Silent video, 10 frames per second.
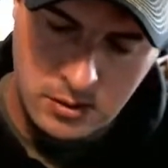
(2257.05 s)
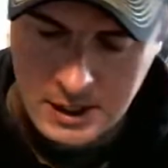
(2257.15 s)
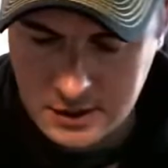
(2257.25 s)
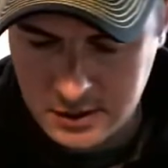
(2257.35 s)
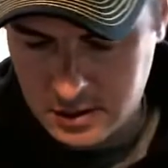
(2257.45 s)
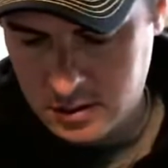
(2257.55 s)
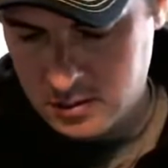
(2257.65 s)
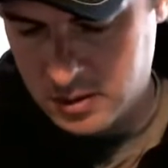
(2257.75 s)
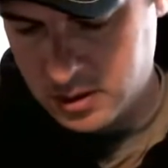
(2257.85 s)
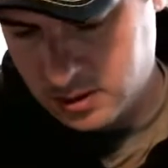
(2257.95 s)
Actually, you
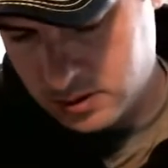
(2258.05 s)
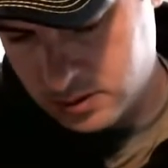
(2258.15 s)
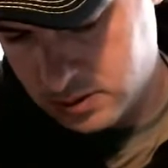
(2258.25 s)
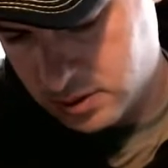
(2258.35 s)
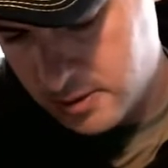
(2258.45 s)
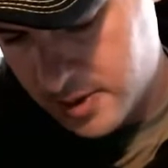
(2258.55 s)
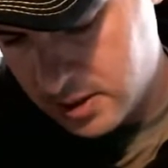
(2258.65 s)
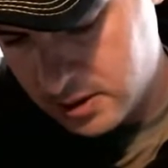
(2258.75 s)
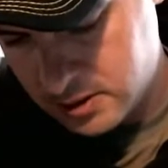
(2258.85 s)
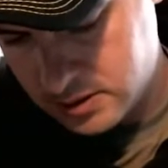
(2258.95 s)
know what? Come out
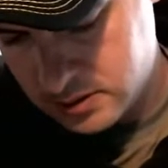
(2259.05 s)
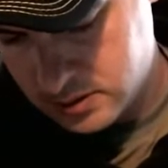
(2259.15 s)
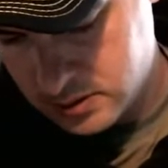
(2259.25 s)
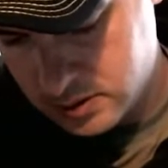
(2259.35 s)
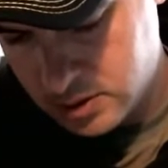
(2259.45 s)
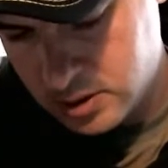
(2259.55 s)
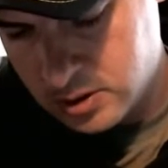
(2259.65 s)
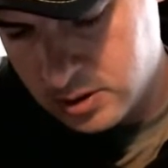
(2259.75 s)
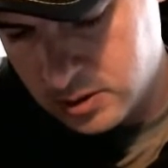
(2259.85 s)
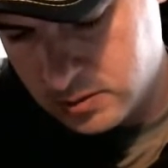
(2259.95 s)
of there.
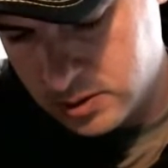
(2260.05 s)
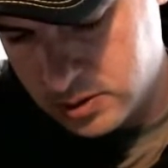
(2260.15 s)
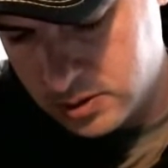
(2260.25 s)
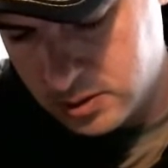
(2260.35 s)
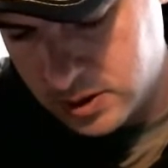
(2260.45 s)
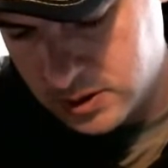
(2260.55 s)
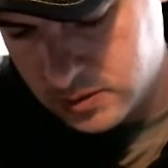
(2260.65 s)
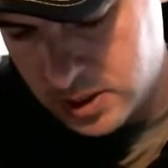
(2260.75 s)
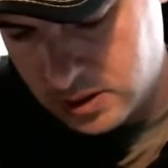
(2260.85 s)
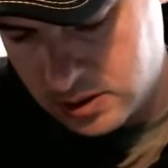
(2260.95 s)
I'll just do it this
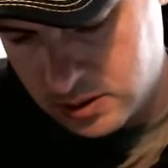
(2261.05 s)
way.